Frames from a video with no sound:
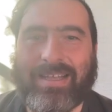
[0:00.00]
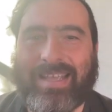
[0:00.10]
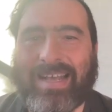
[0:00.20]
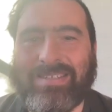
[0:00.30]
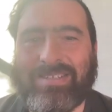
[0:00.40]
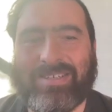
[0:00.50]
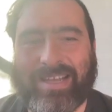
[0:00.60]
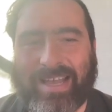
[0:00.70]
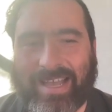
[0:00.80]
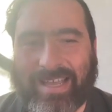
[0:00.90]

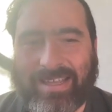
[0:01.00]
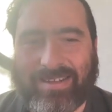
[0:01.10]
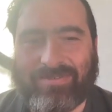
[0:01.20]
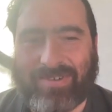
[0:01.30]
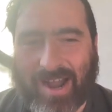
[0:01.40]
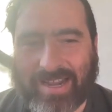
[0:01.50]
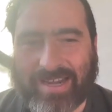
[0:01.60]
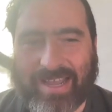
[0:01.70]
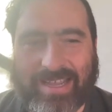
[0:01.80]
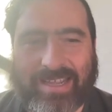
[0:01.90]
Yesterday,
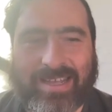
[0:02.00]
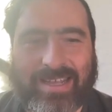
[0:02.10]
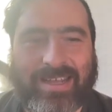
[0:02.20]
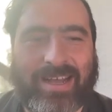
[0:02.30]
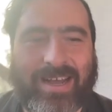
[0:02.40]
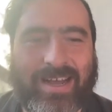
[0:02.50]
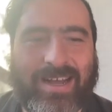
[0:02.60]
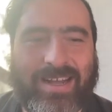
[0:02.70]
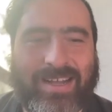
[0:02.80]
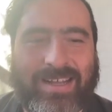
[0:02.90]
Friday,
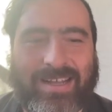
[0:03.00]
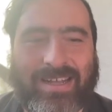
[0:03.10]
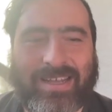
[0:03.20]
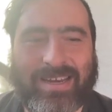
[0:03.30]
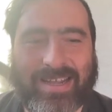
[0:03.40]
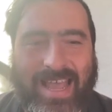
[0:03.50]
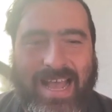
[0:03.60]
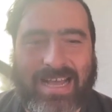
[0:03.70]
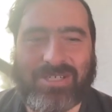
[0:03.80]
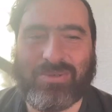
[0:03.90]
uh, in a
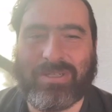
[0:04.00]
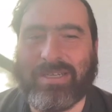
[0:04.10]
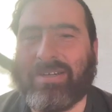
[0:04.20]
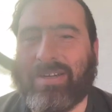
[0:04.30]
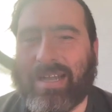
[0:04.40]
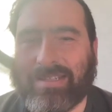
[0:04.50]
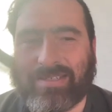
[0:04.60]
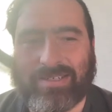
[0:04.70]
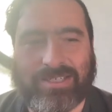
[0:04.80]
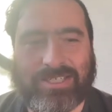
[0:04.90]
casual internet
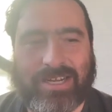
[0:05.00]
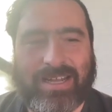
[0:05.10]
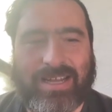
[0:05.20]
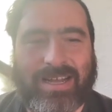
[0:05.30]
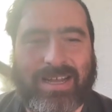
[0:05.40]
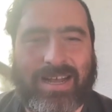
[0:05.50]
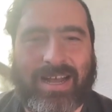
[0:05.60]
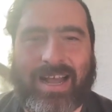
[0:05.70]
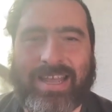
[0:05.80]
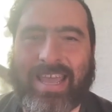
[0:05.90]
search,
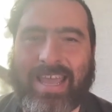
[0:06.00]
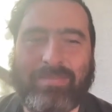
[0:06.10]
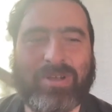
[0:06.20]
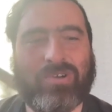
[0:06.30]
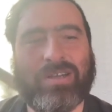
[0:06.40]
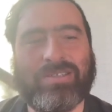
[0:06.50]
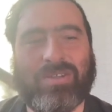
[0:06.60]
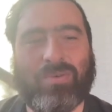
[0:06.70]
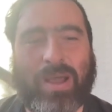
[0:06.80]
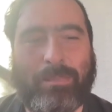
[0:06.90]
I came
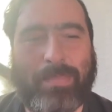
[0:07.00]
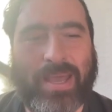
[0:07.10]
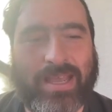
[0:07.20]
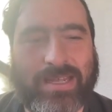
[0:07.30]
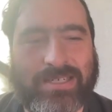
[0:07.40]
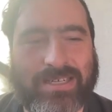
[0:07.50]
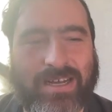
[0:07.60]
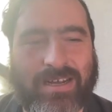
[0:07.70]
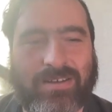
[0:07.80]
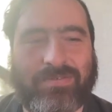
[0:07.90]
across the web page
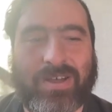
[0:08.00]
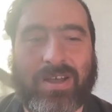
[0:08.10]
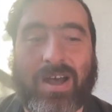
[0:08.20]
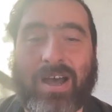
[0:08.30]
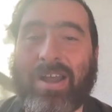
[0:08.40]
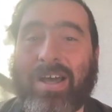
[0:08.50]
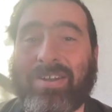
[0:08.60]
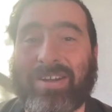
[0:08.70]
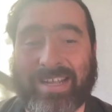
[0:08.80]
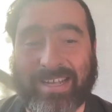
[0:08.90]
of
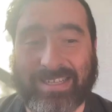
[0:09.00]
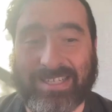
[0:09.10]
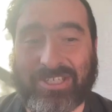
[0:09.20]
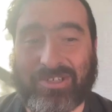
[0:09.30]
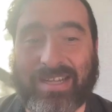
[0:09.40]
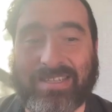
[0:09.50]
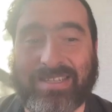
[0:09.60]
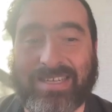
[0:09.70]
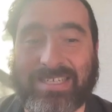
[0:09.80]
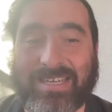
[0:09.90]
another English
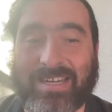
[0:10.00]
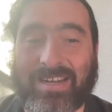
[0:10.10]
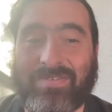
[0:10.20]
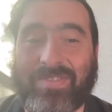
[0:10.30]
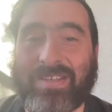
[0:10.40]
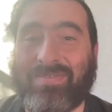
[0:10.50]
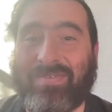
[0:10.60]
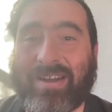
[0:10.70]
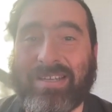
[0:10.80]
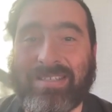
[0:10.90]
translation of this
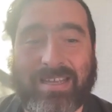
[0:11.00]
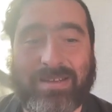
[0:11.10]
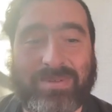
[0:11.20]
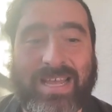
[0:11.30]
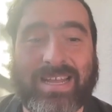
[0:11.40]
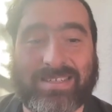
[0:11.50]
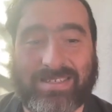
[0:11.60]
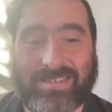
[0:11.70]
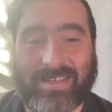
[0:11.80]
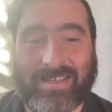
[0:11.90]
very same
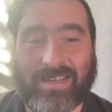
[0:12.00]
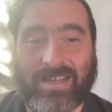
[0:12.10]
text